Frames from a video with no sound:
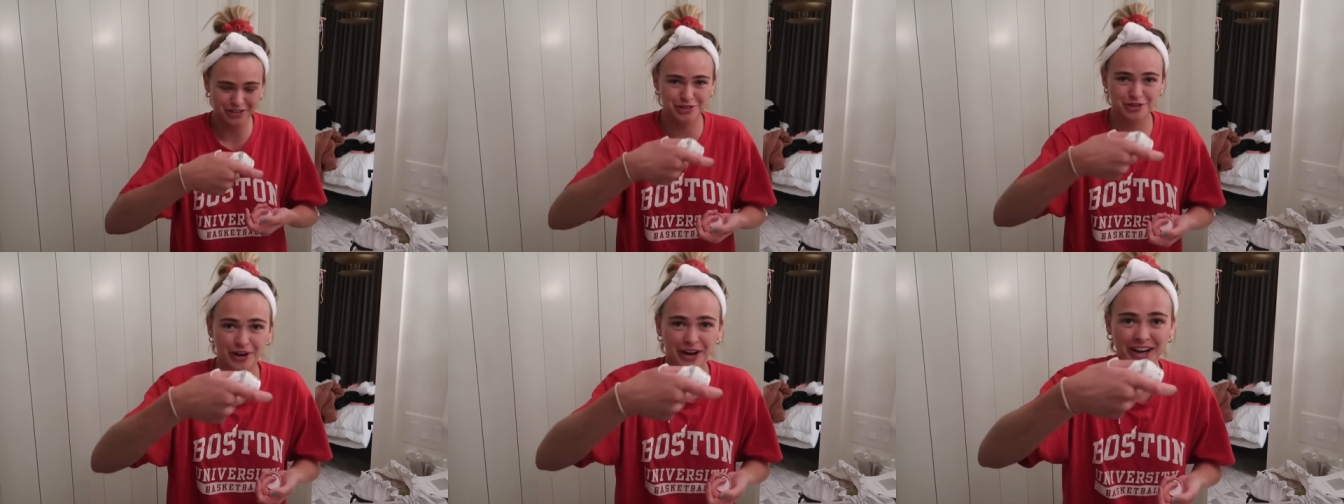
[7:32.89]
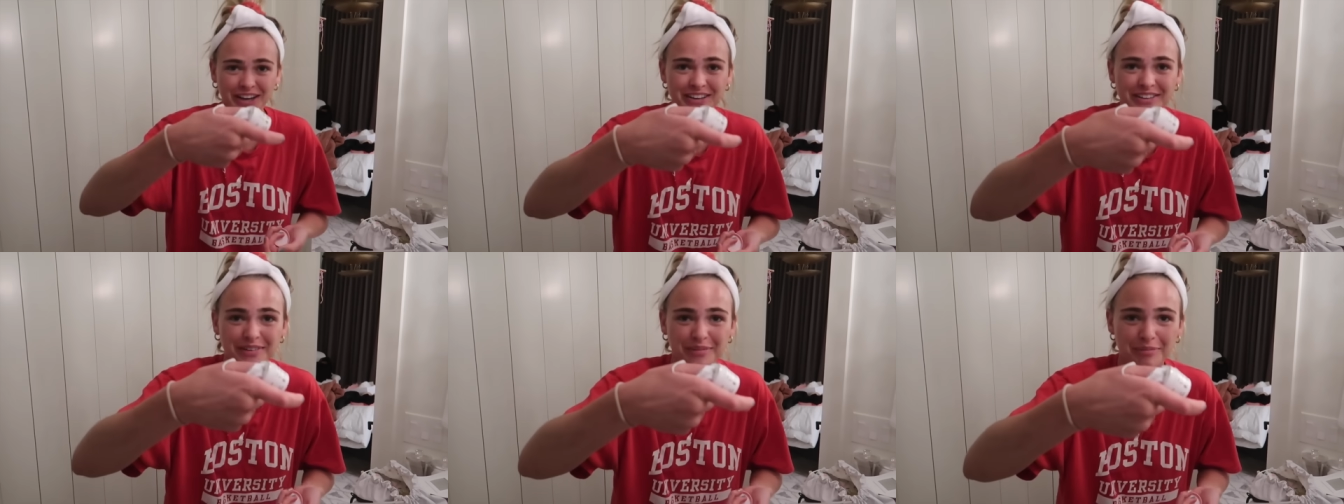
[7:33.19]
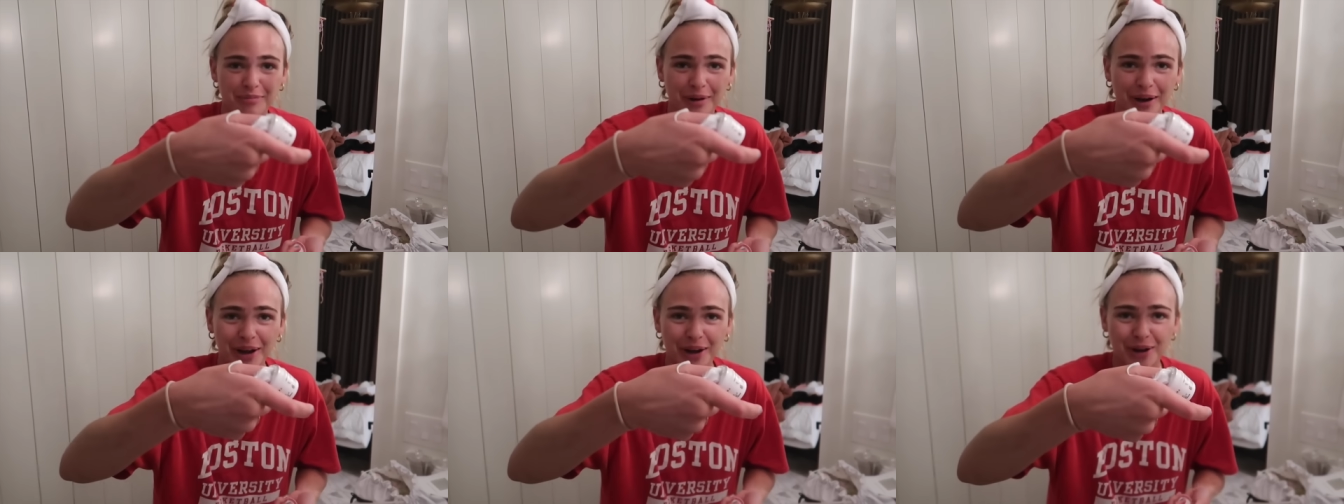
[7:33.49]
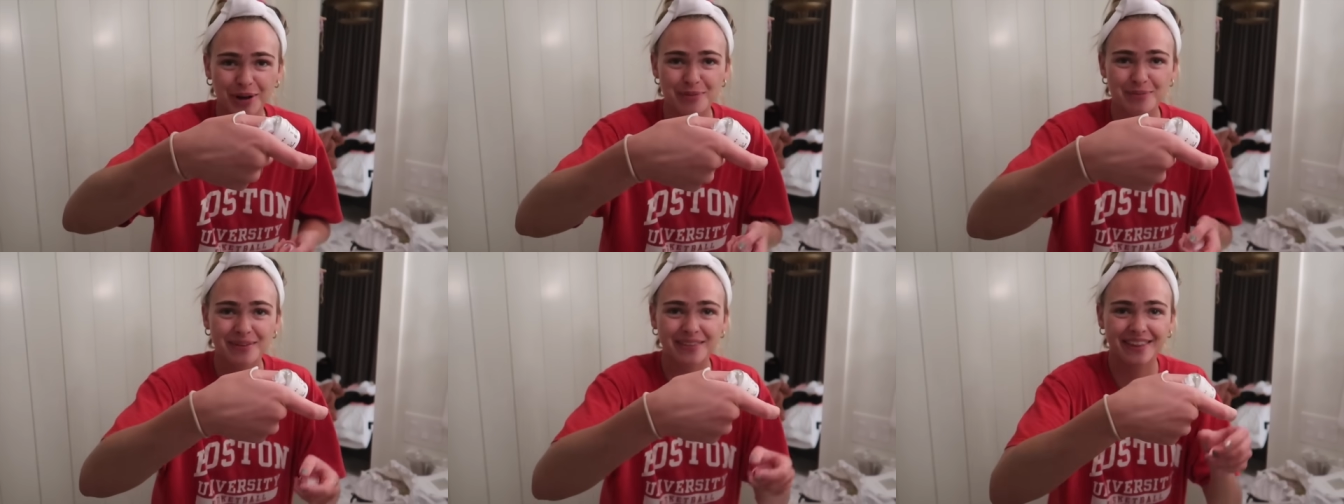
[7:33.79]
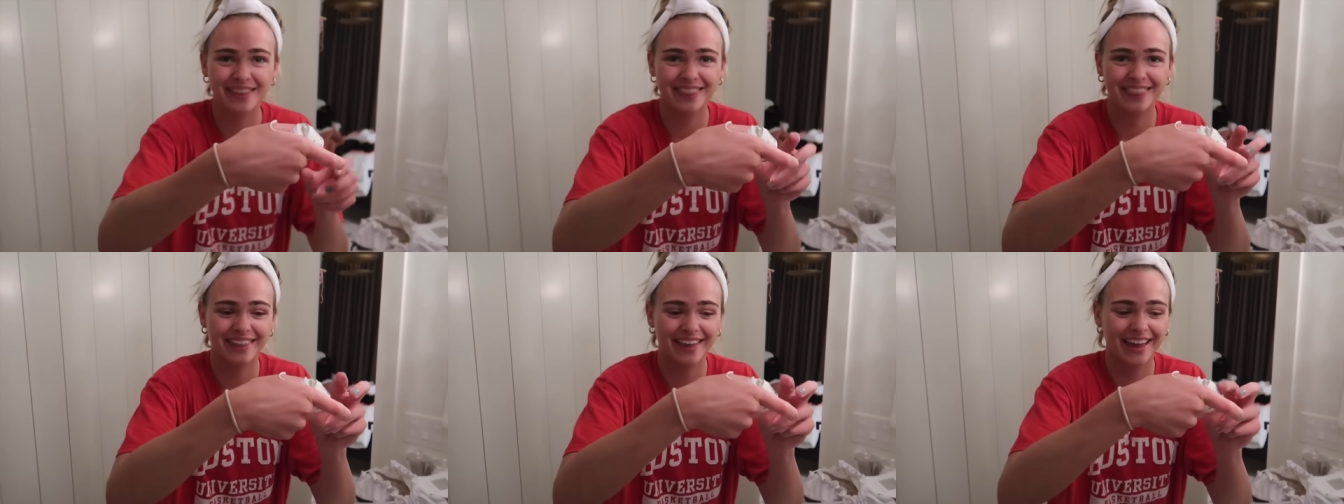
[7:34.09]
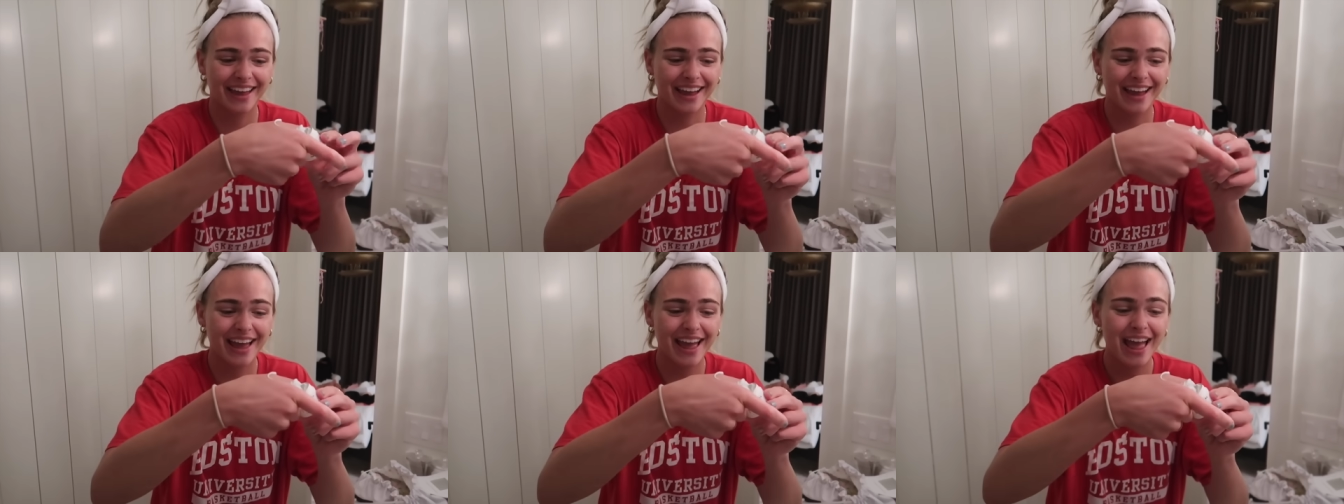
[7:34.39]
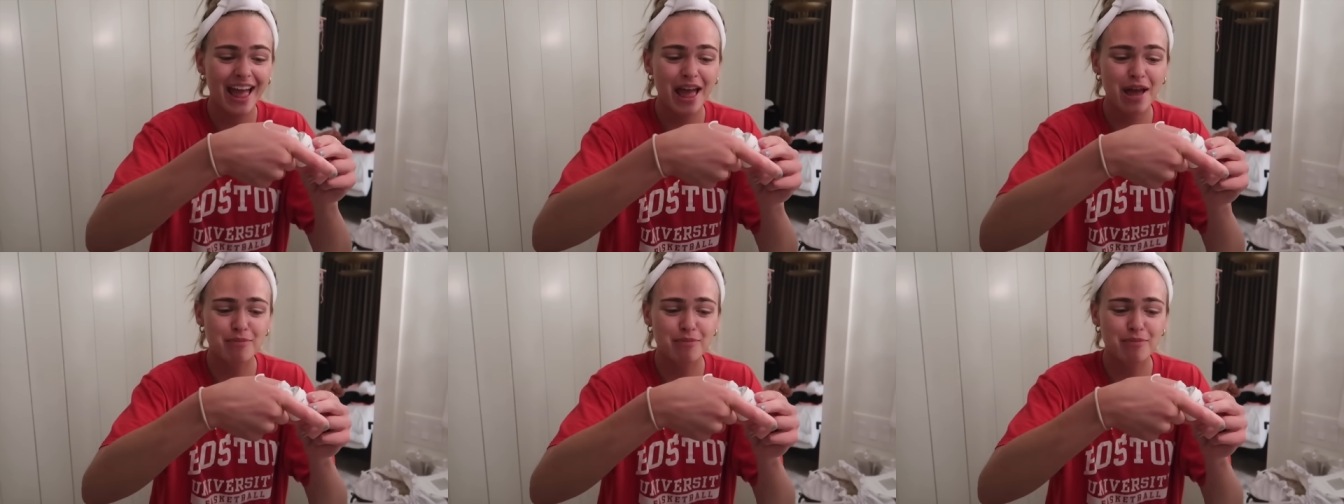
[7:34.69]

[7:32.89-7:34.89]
I tried to break open the thing